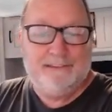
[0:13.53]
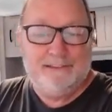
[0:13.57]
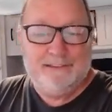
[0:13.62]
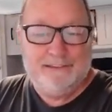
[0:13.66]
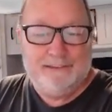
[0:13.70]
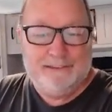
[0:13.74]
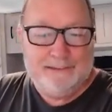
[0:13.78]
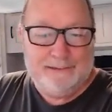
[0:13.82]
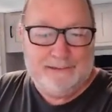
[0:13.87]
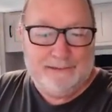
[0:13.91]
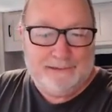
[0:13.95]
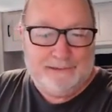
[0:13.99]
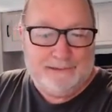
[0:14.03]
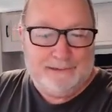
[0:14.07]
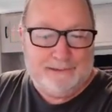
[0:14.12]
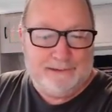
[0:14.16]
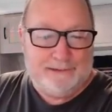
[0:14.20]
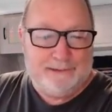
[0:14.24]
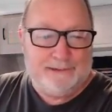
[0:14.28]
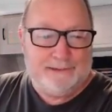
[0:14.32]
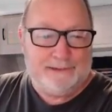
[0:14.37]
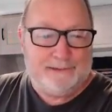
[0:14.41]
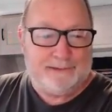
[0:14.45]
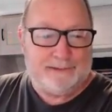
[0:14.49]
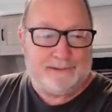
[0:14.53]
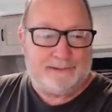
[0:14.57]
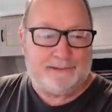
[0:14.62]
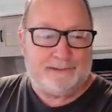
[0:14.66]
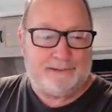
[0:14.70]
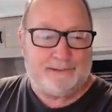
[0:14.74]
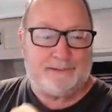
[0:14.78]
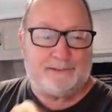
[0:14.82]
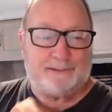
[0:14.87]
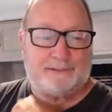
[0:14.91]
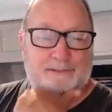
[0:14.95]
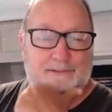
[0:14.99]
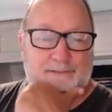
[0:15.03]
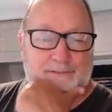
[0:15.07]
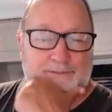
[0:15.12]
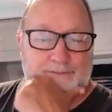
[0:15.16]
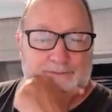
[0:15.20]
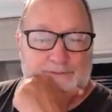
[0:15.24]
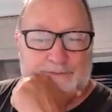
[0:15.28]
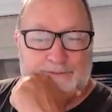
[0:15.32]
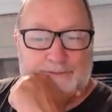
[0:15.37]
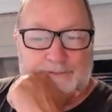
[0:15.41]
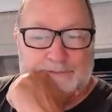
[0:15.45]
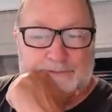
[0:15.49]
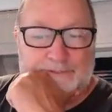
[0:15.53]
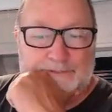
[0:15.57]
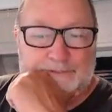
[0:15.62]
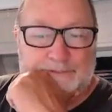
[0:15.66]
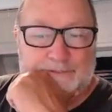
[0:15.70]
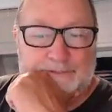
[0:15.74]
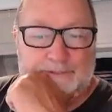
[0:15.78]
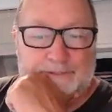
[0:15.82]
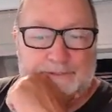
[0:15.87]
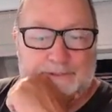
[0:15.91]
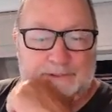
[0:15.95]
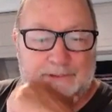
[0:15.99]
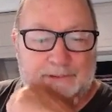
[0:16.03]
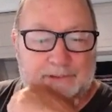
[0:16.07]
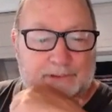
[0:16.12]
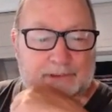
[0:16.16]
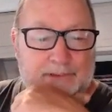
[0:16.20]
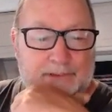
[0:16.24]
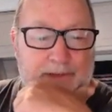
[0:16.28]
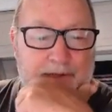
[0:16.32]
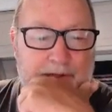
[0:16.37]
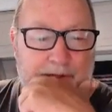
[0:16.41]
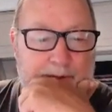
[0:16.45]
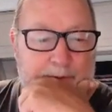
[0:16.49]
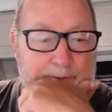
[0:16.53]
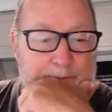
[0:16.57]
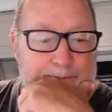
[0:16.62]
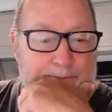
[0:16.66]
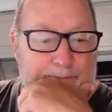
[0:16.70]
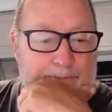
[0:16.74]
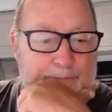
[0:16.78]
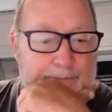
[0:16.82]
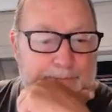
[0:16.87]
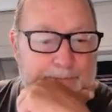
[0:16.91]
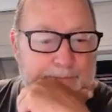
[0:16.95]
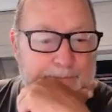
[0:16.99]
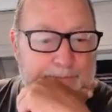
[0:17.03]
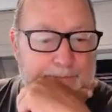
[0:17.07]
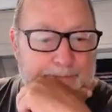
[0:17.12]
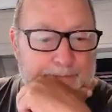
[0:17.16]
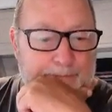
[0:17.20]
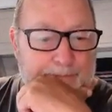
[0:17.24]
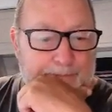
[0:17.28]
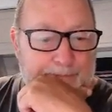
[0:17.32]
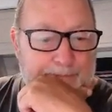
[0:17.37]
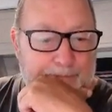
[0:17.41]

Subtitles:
(silent)